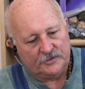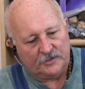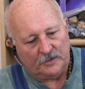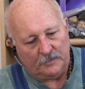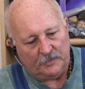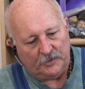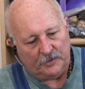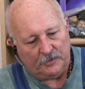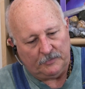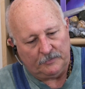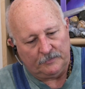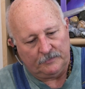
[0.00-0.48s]

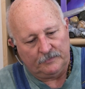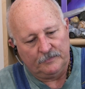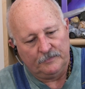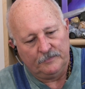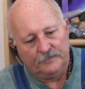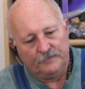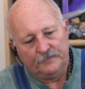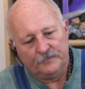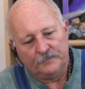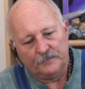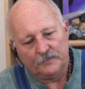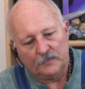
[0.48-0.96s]
some of the
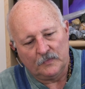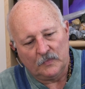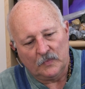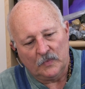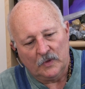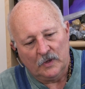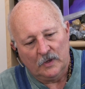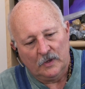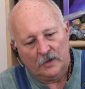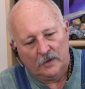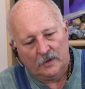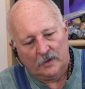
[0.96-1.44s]

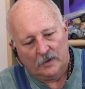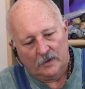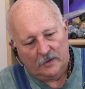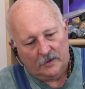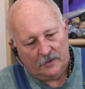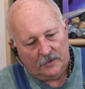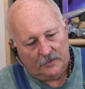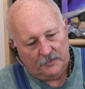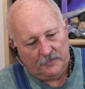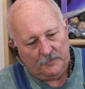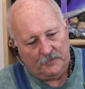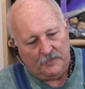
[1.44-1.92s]

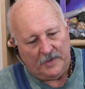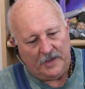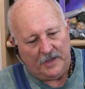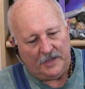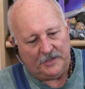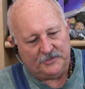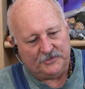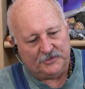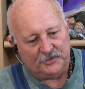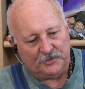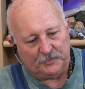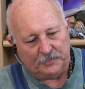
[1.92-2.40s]

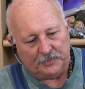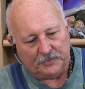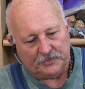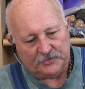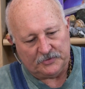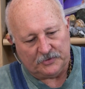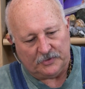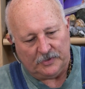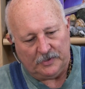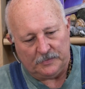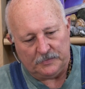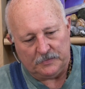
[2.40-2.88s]
meds and
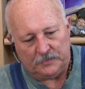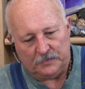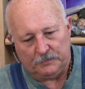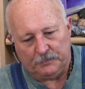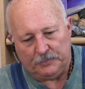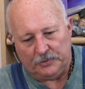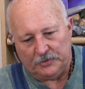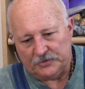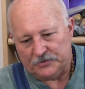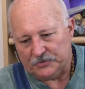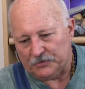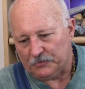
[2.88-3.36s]

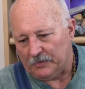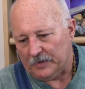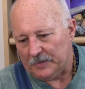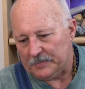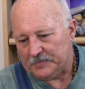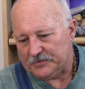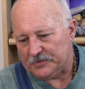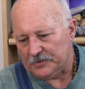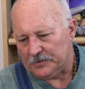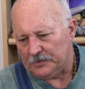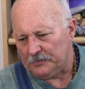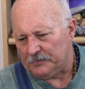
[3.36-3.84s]

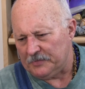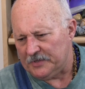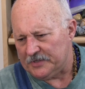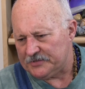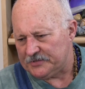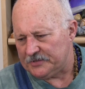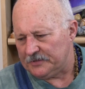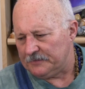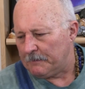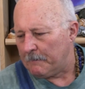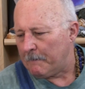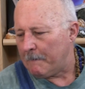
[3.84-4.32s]
prescription are
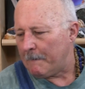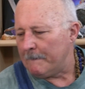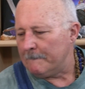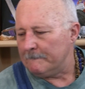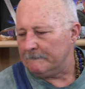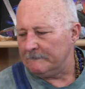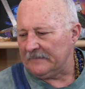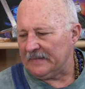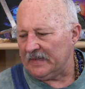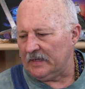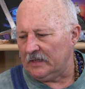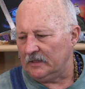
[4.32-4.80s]
missing.
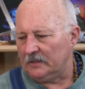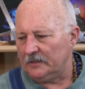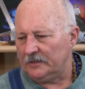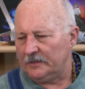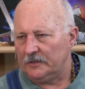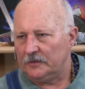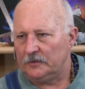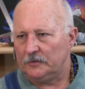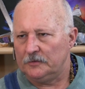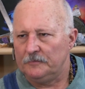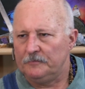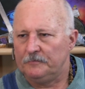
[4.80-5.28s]

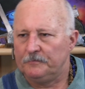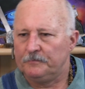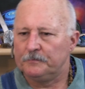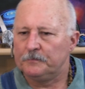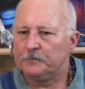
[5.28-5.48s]
Hello.